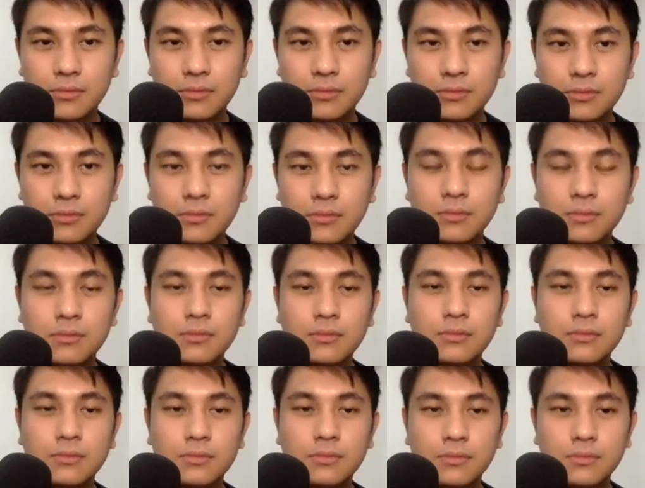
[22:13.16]

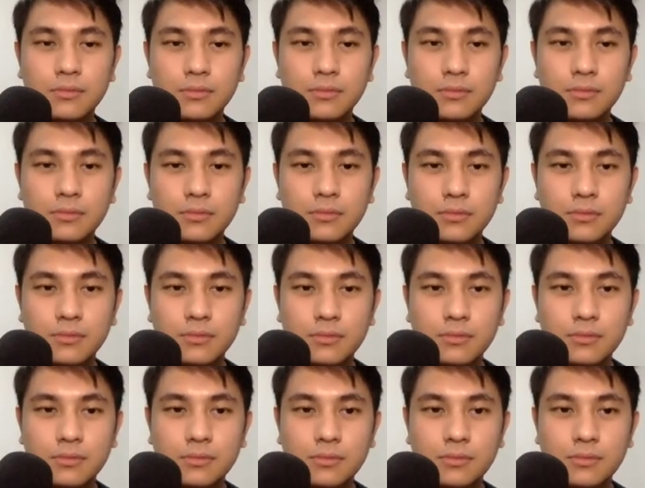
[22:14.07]

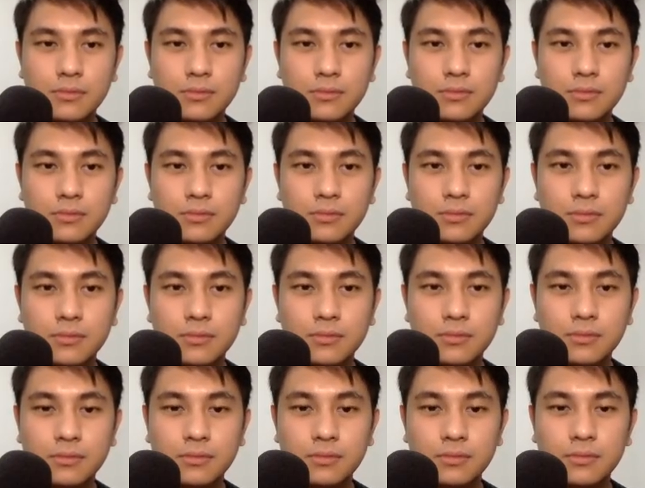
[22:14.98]

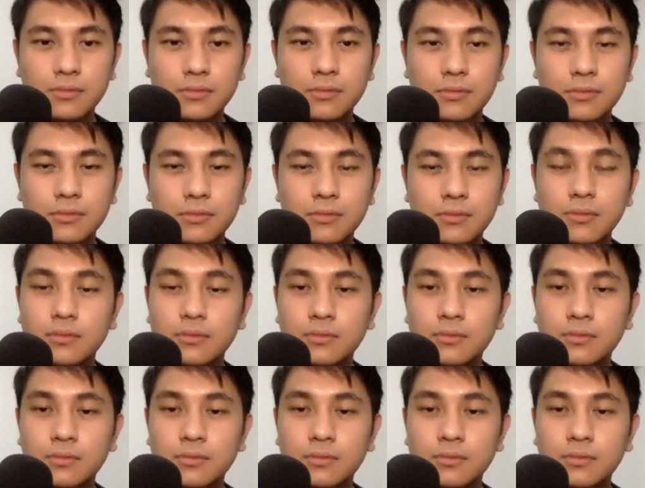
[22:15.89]
The person shown says nothing.